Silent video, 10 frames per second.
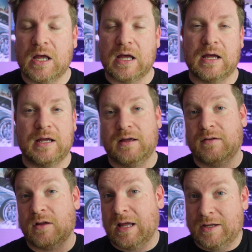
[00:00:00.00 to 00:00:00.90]

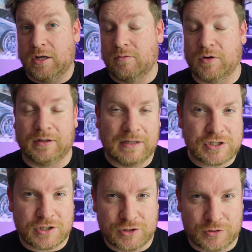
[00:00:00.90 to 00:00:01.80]
at your own
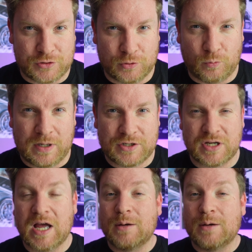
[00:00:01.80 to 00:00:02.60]
leisure should you wish.